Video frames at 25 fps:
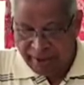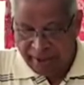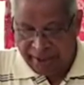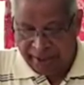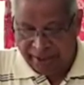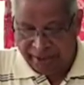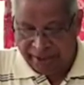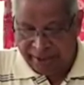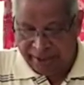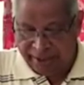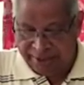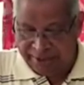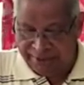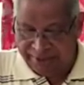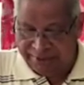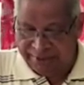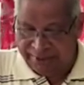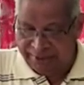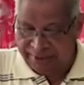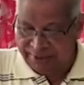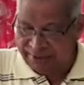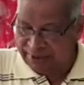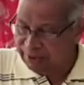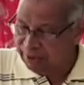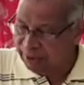teaches
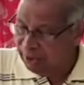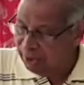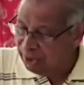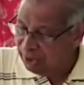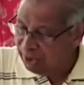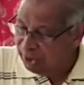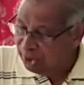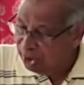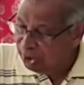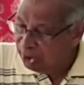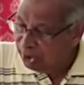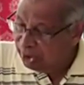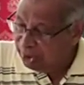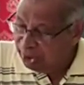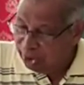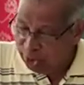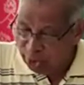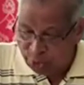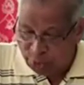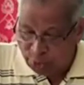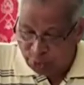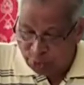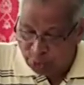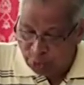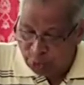us
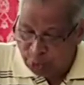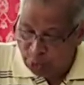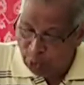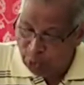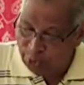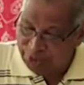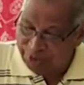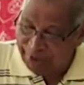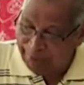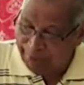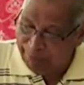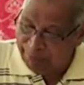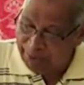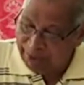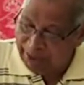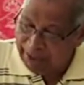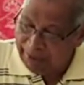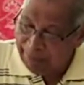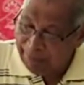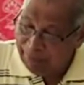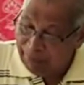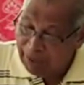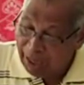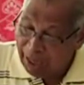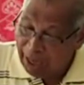to know
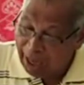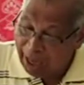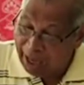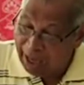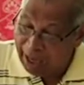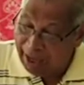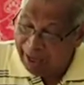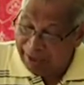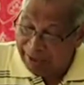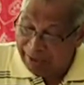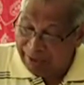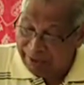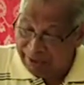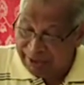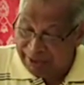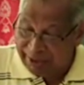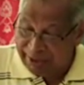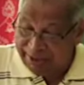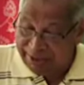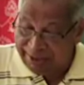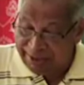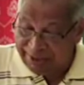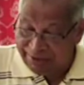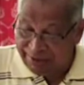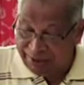something, art
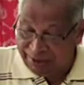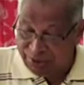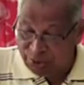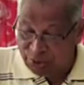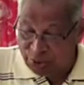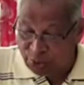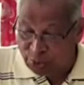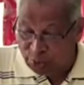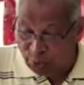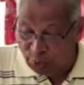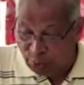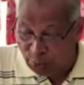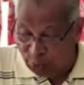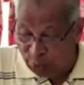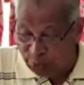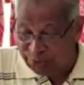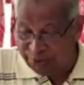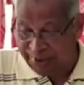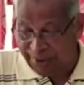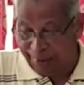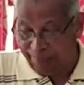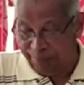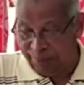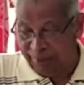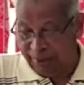teaches us to do
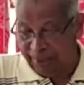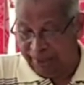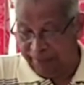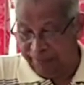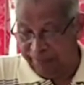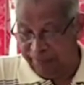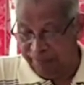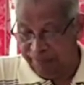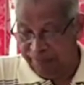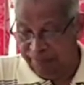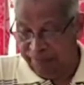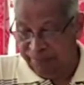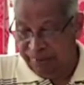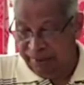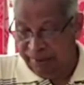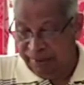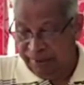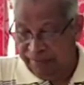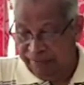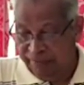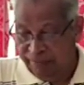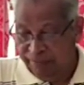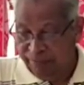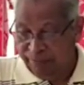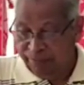something.
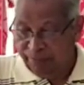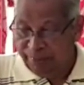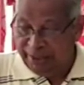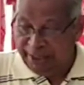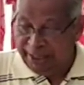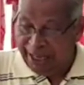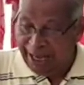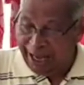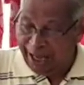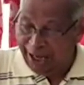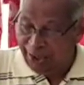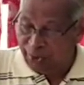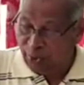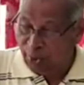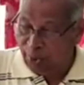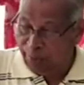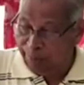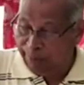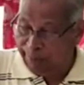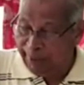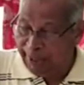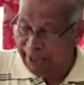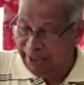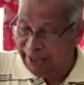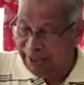The art
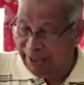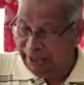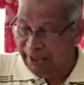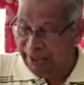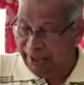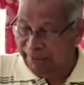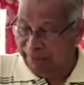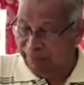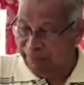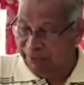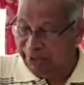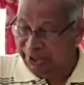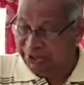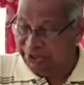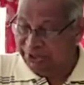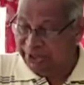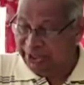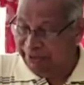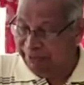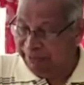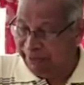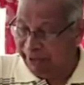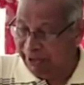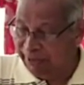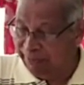of painting is
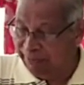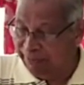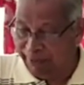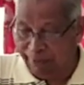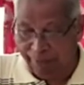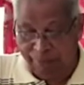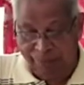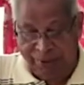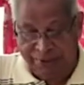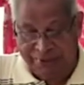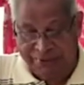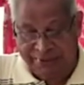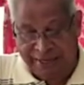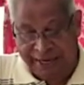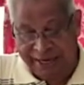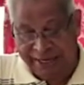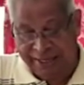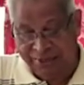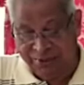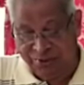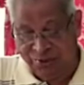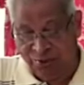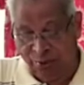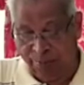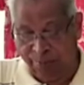different from the
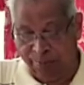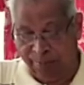science of